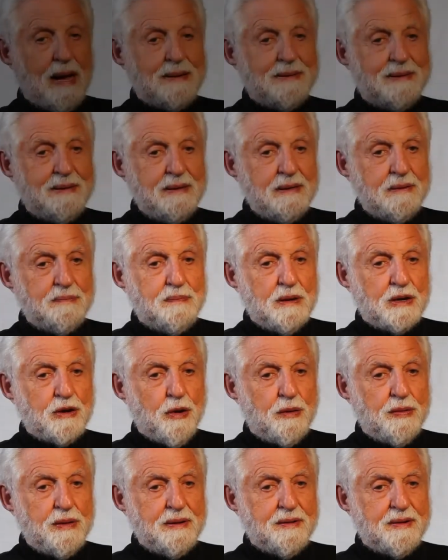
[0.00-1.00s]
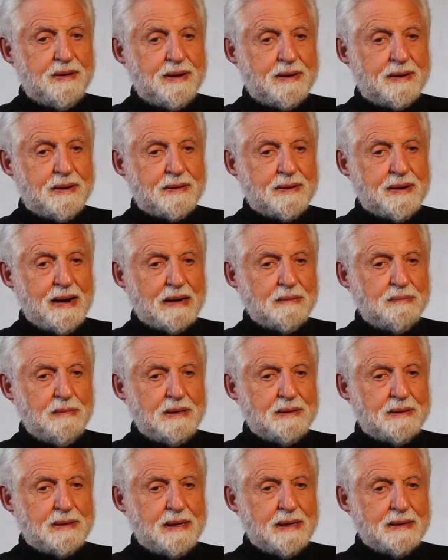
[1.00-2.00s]
did it because this struck me
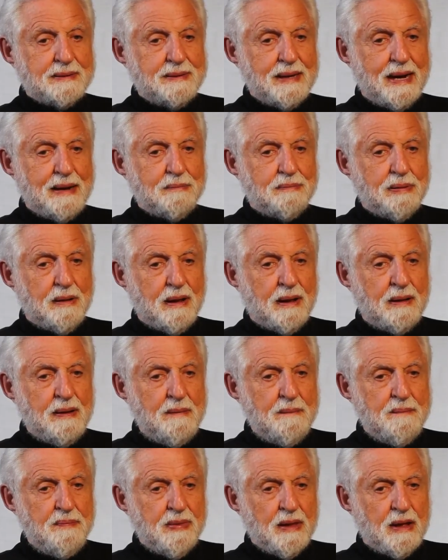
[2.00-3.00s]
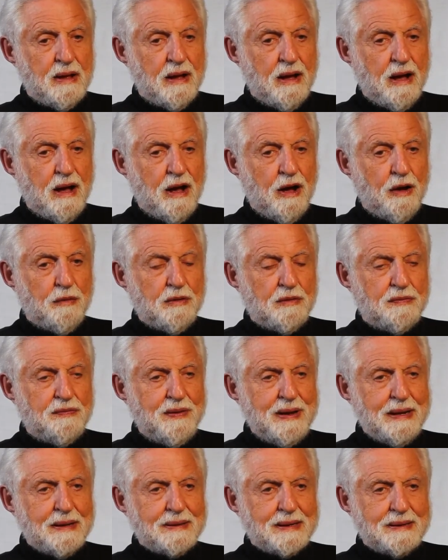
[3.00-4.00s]
as an example of a
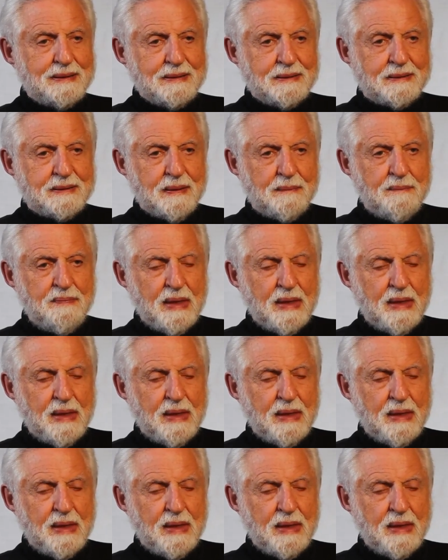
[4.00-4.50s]
field that is,